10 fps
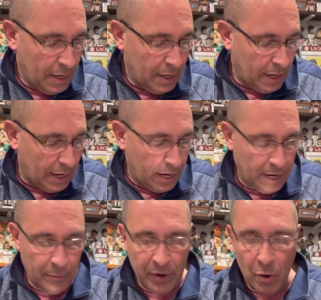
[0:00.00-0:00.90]
And
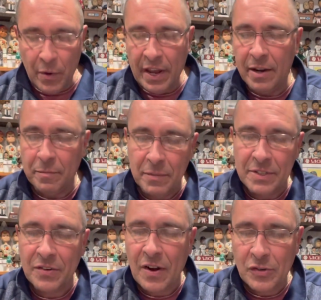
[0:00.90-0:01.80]
here we go again,
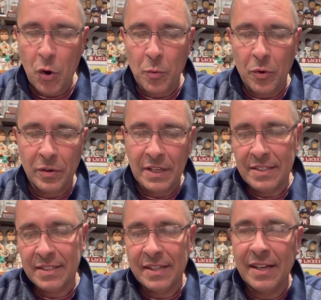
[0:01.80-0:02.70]
Mr. October. This
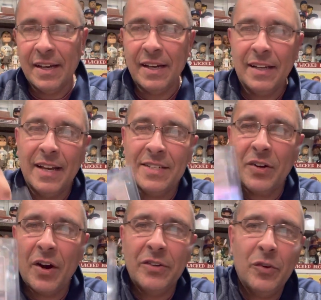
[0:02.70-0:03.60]
is a nice
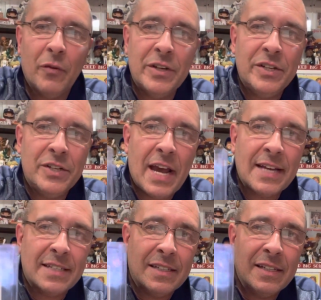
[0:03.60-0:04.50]
card too, Reggie Jackson.